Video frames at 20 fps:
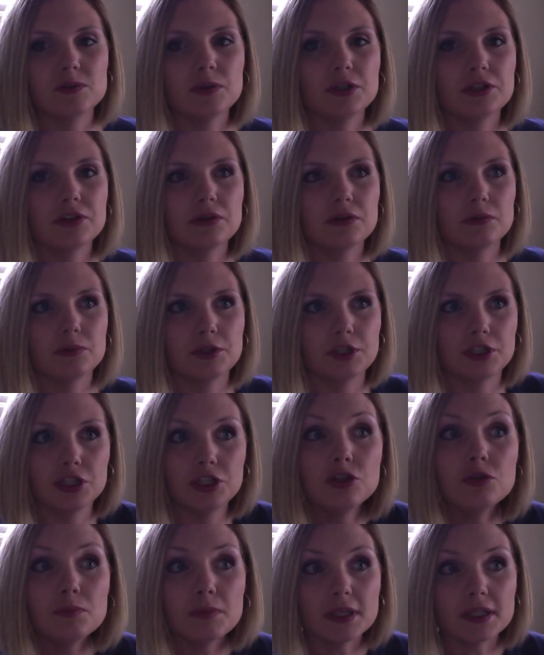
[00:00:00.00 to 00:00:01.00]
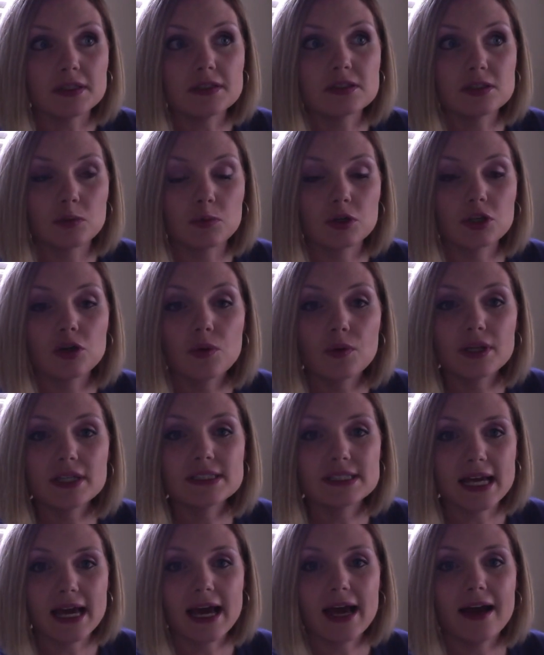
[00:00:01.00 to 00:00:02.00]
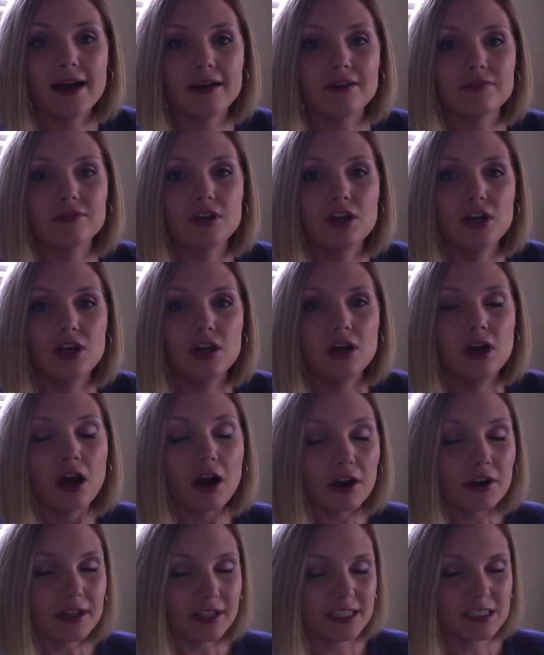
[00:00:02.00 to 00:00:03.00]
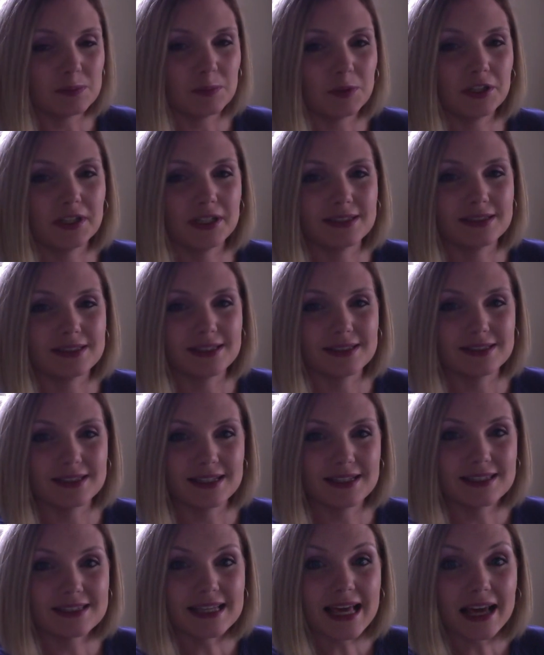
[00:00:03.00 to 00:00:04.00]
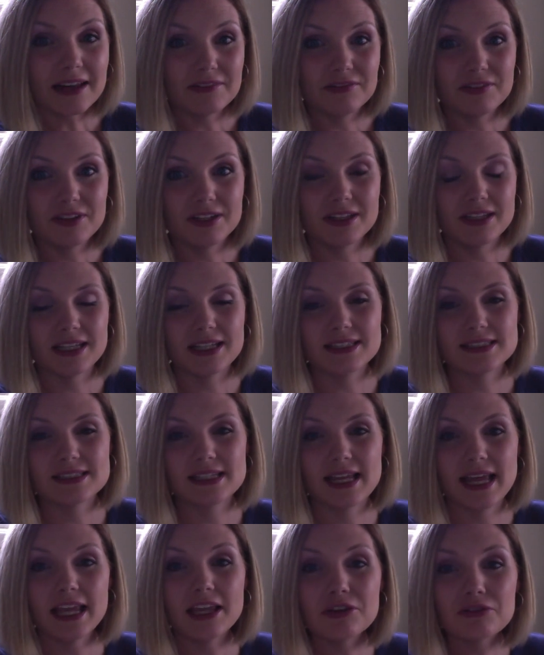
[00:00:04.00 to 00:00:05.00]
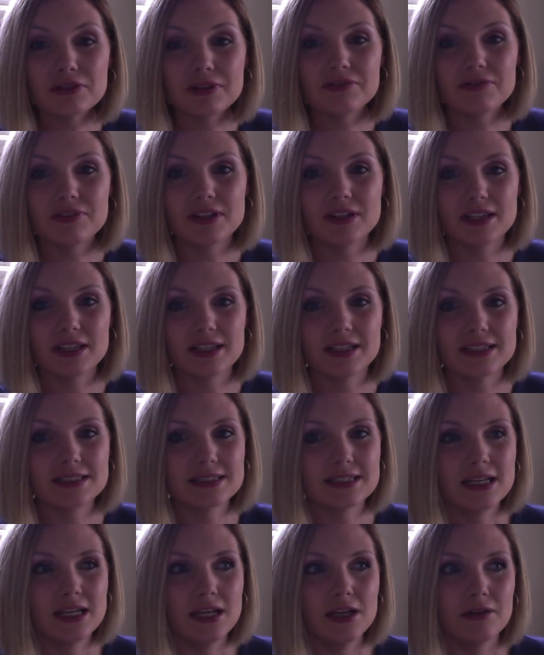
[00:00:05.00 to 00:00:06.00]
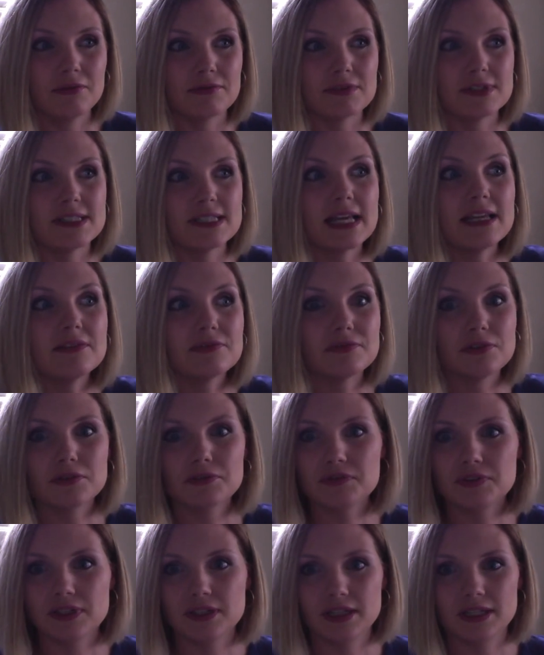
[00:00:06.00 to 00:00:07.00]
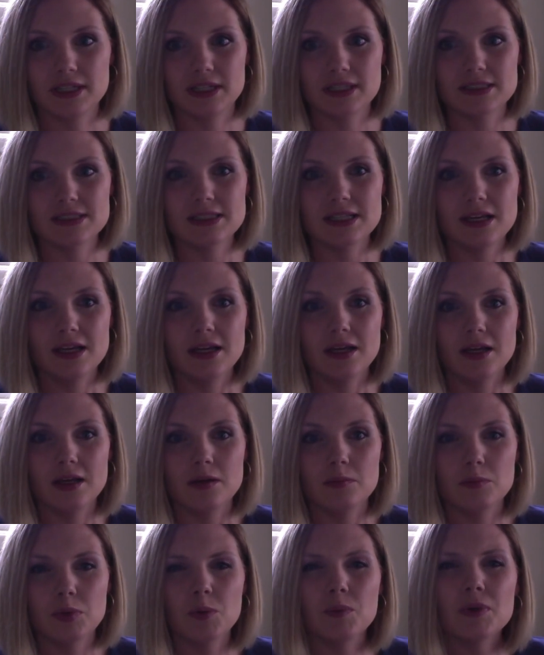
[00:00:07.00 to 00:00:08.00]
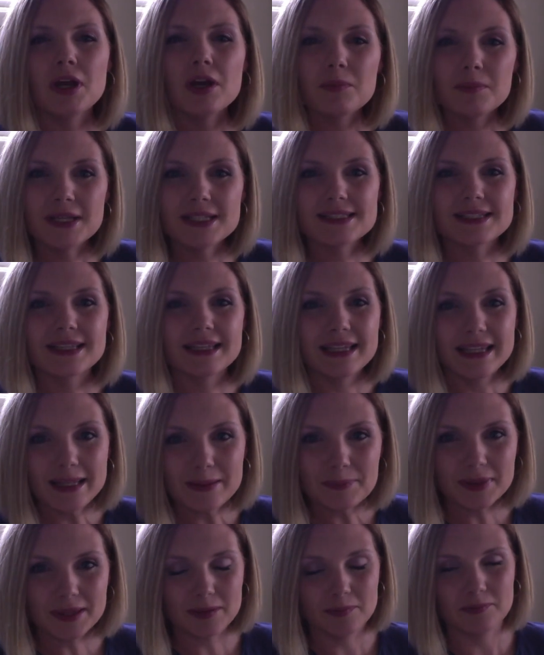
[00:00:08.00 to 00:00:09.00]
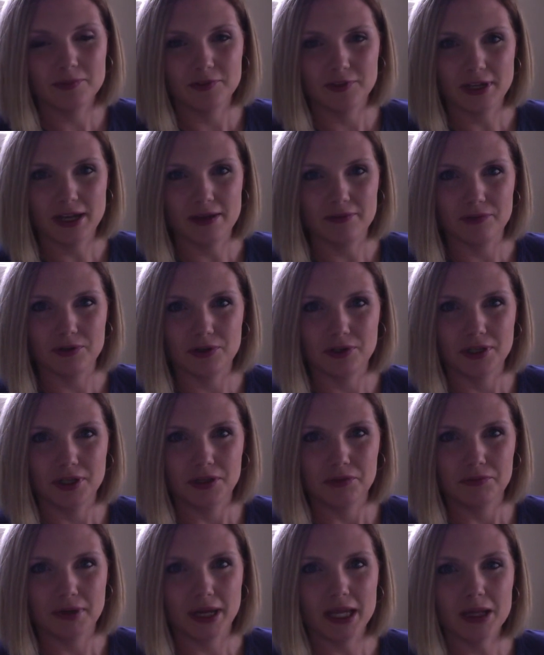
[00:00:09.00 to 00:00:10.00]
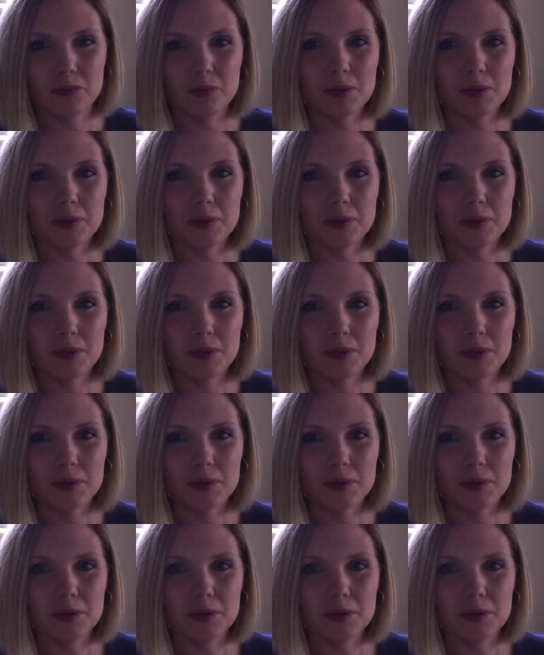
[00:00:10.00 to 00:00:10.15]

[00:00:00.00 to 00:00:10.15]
We're humans, so we're going to have hard experiences and sad feelings and angry feelings, resentful feelings, but we aren't meant to keep them forever, right?